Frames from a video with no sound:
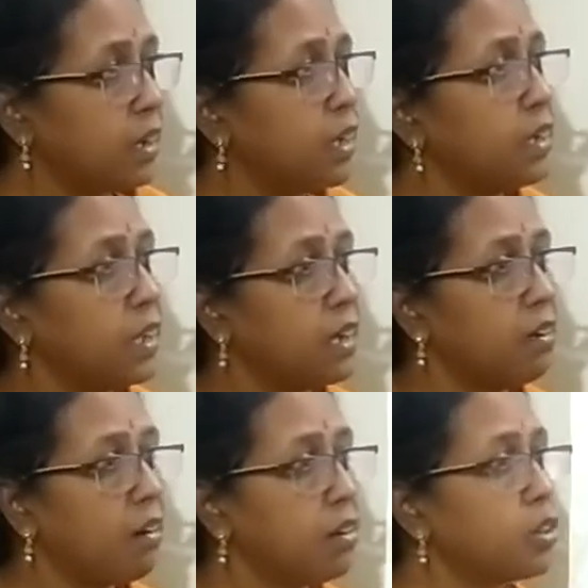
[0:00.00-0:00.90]
has
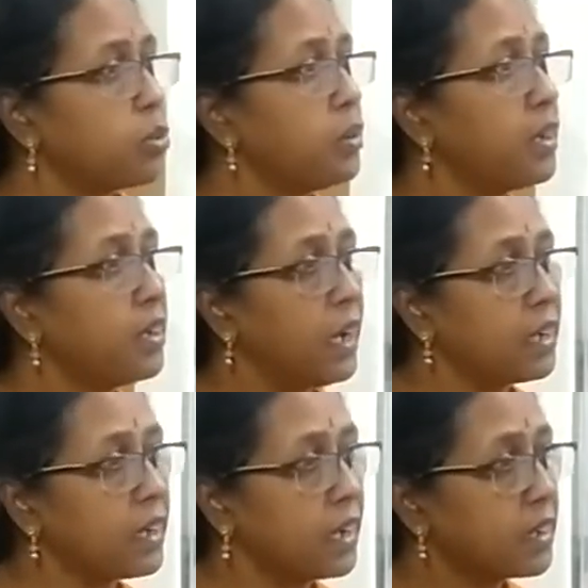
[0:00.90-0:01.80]
enlarged to a
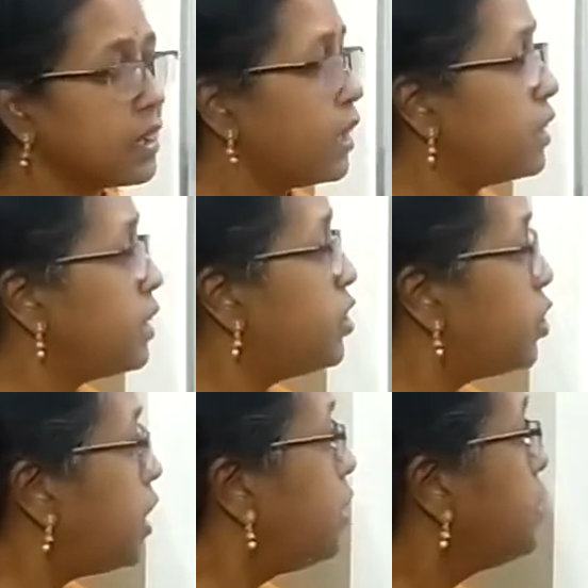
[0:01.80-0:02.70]
great extent and
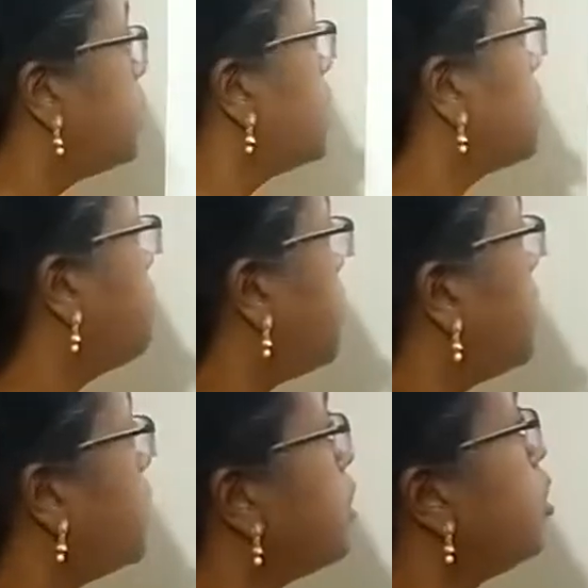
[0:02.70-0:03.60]
changed its
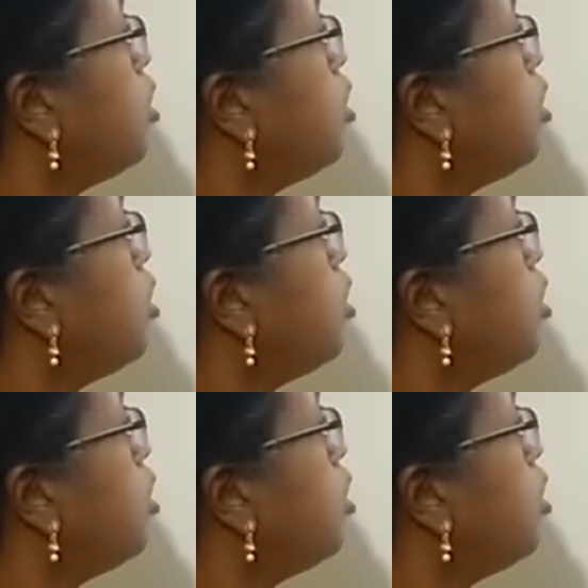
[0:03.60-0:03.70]
meaning.